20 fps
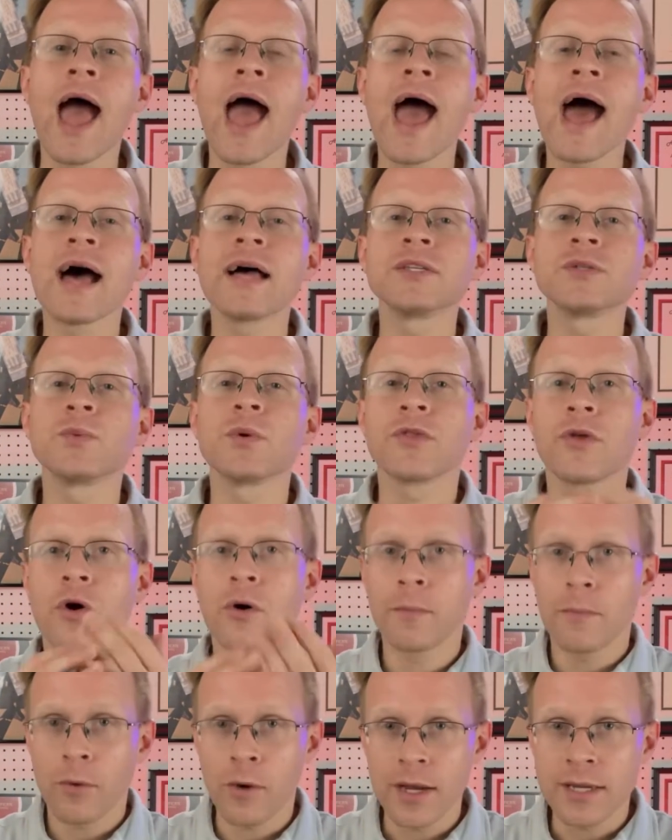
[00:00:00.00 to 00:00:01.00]
As with
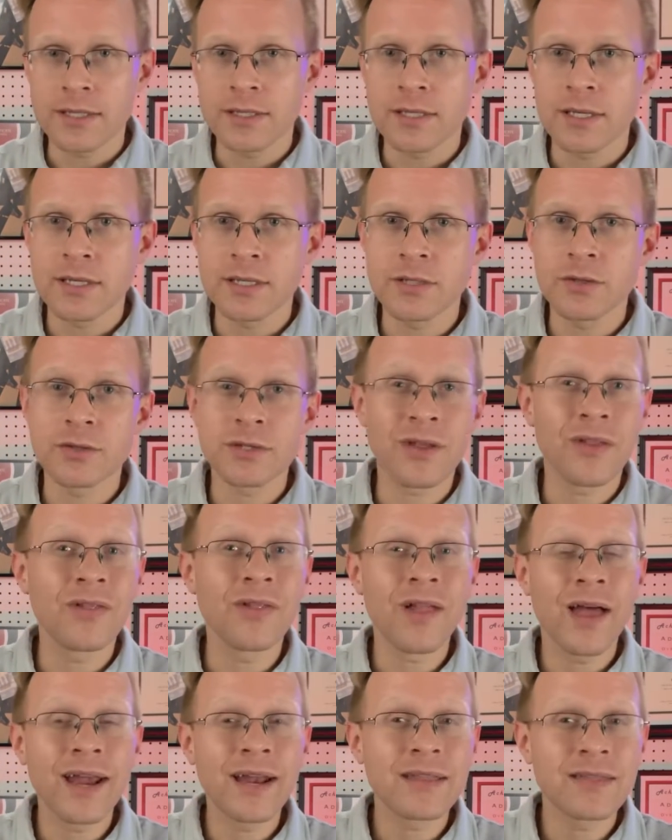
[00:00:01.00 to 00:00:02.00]
home prices, there's a
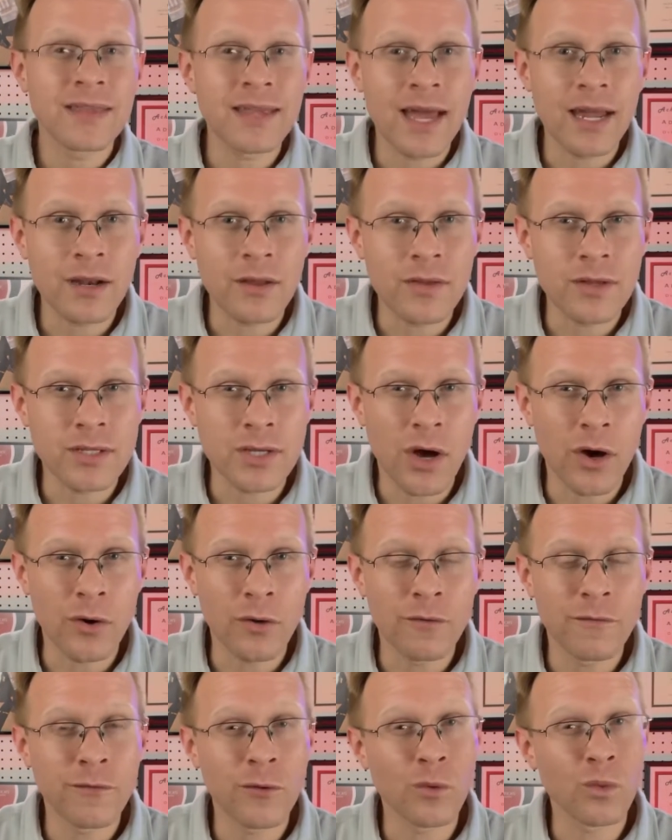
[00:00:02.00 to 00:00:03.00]
light at the end of the
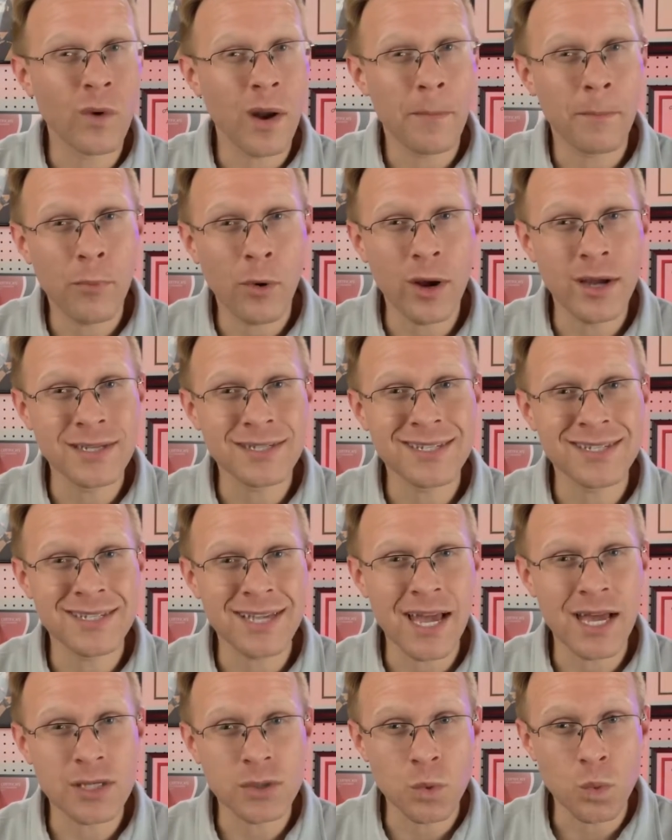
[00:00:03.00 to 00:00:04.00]
tunnel for rent prices
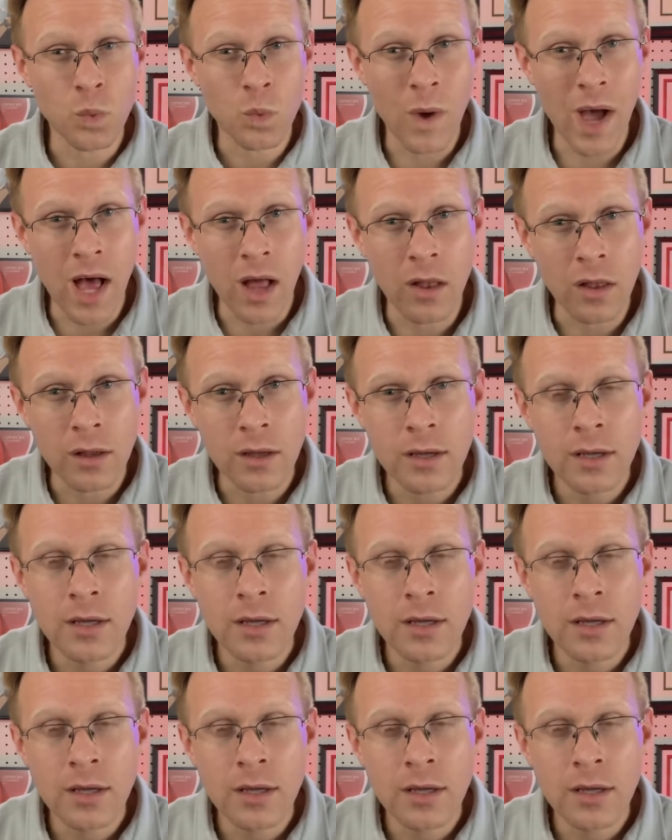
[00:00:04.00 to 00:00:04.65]
as well.